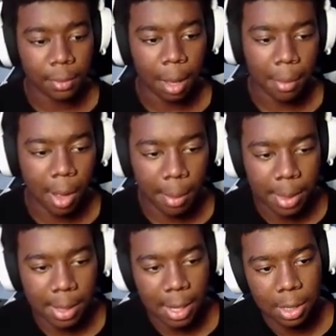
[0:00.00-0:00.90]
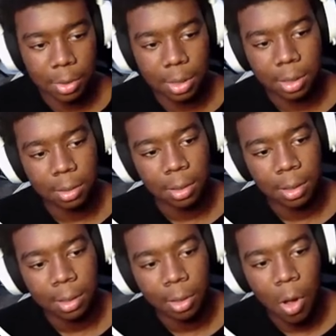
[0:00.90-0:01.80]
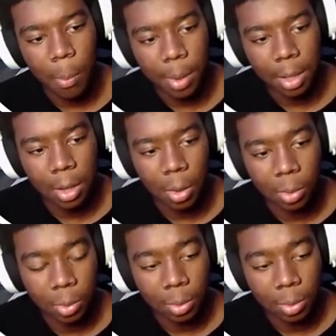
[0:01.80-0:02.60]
Armed and dangerous. Open the door.